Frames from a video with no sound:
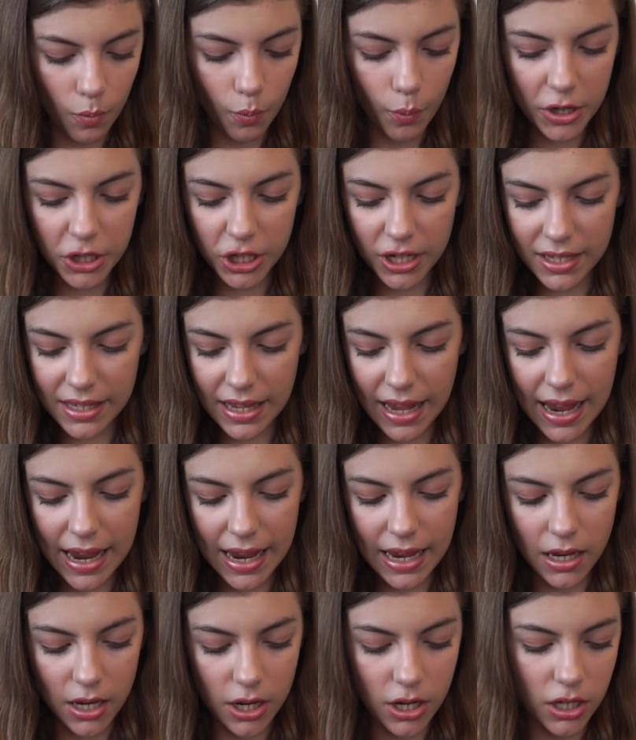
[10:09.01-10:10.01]

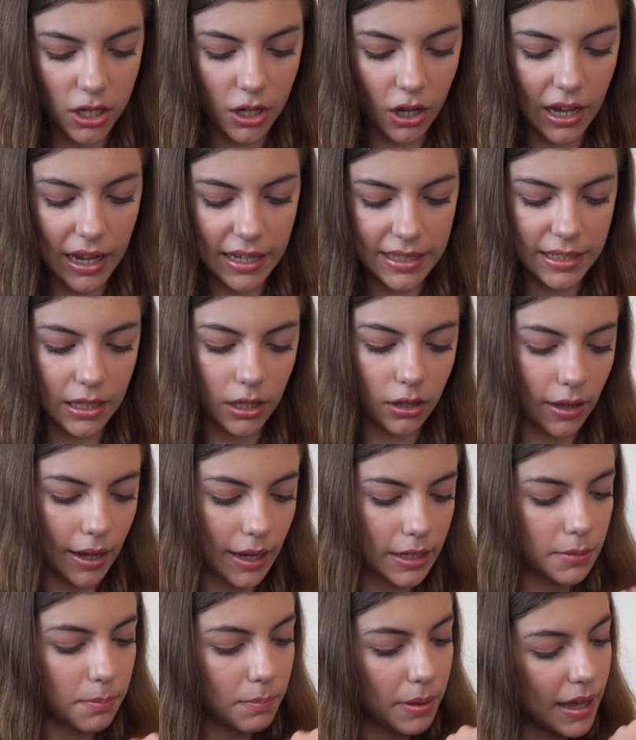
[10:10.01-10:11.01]

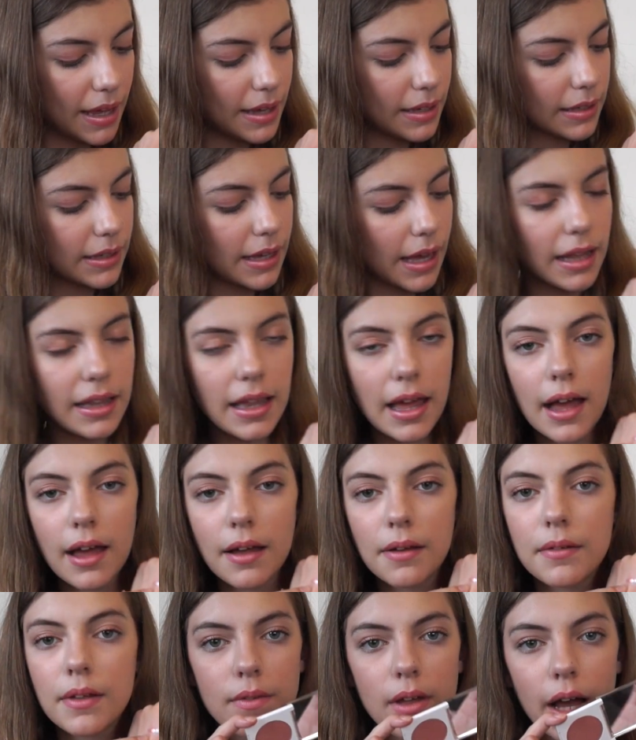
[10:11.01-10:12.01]
light pink
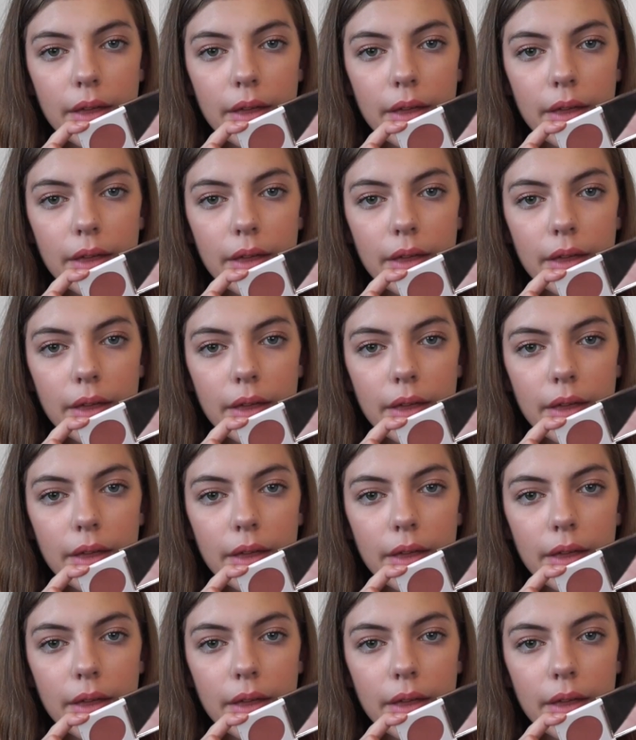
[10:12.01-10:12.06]
color.